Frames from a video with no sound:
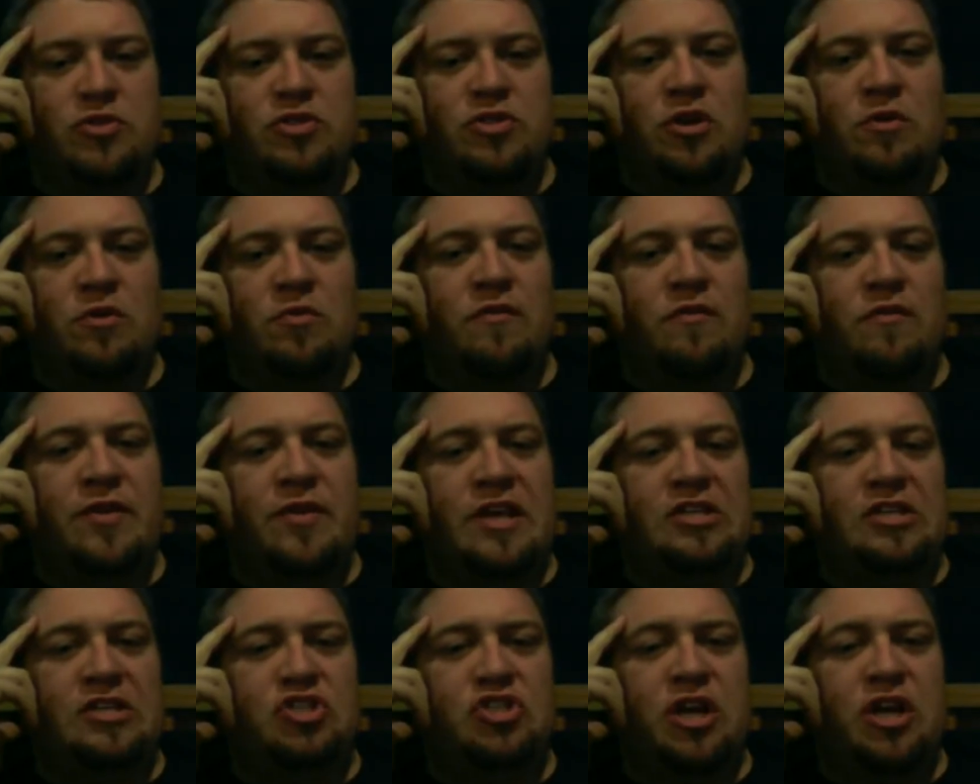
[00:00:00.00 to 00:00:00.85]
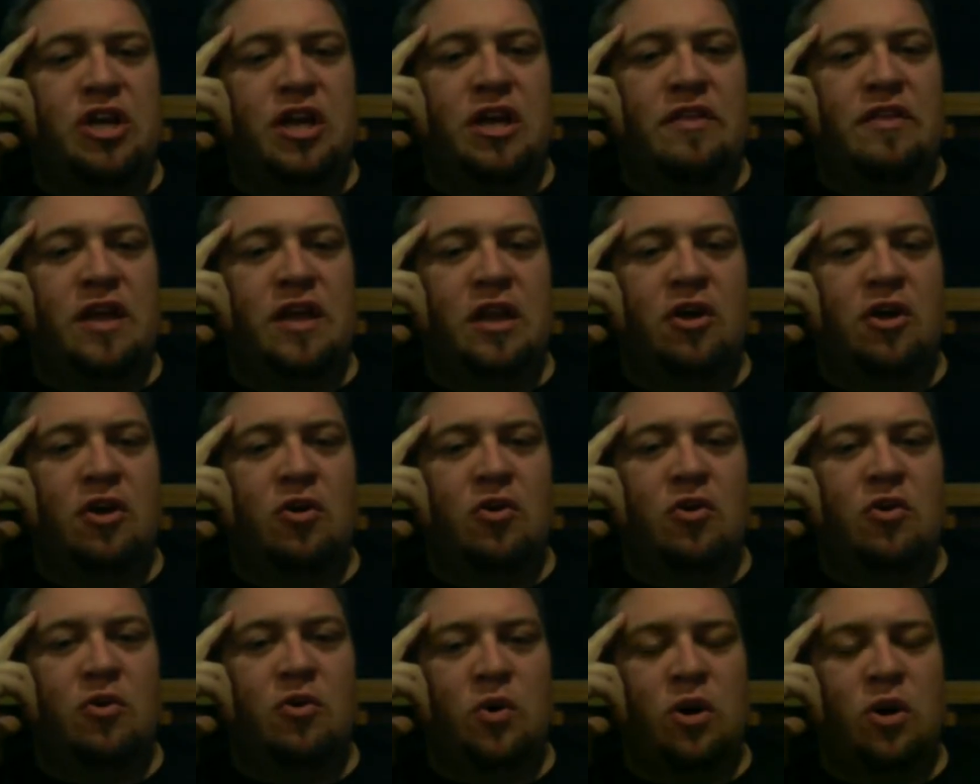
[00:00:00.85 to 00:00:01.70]
will start with a VSG and then
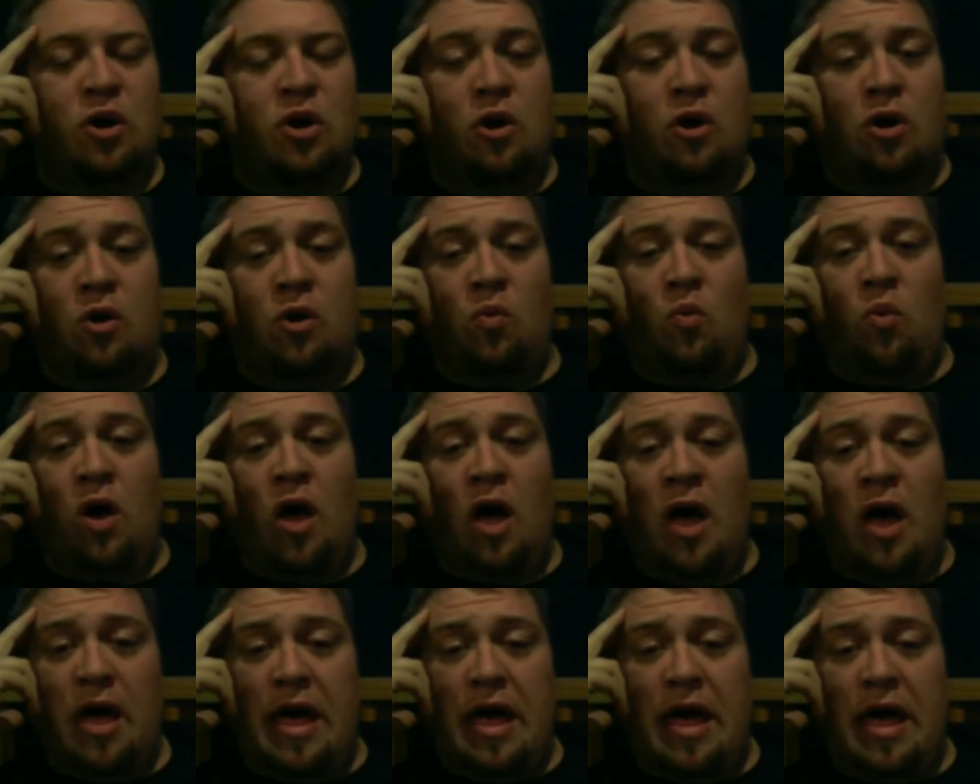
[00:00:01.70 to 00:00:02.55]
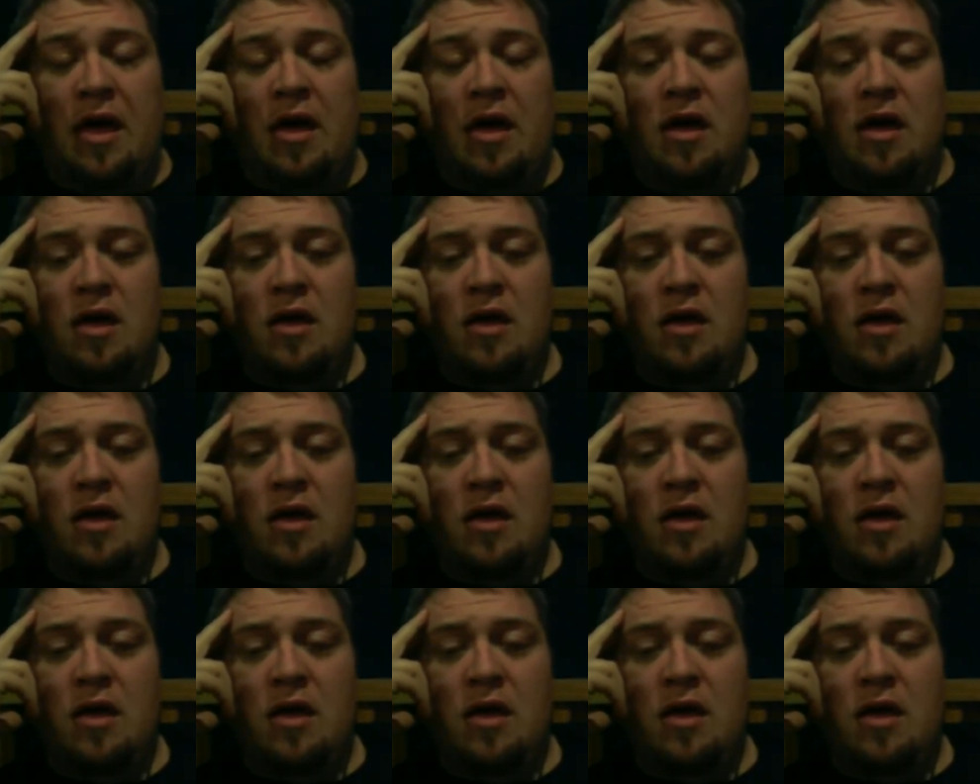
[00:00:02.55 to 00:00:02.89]
go to an RNY,